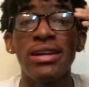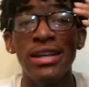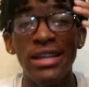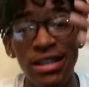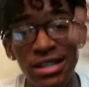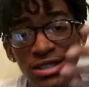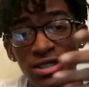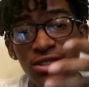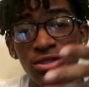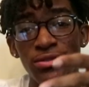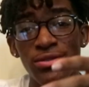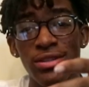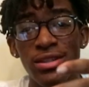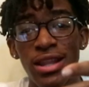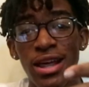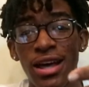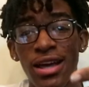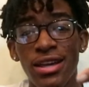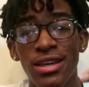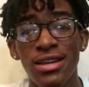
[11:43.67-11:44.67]
history.
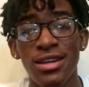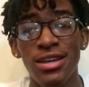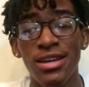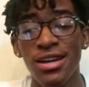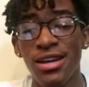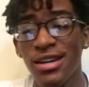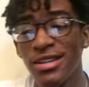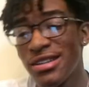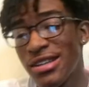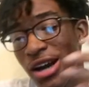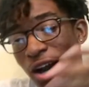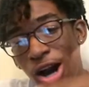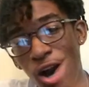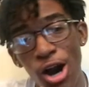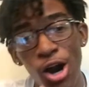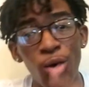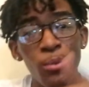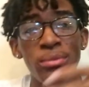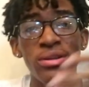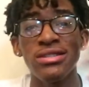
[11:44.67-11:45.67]
Like, the
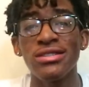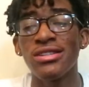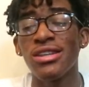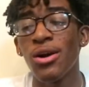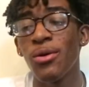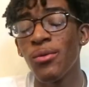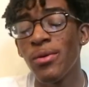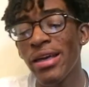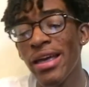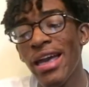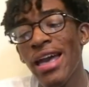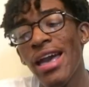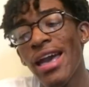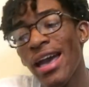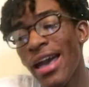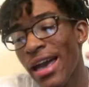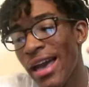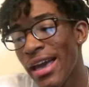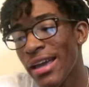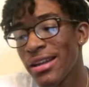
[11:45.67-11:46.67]
homies that went
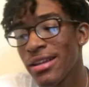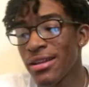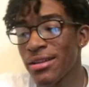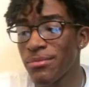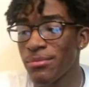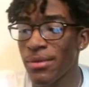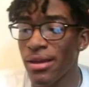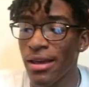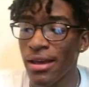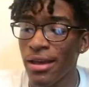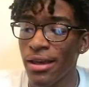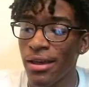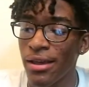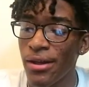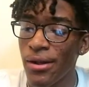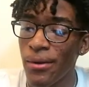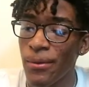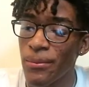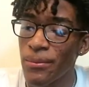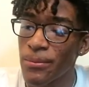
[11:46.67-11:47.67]
at it,
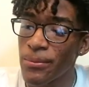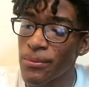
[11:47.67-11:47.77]
man.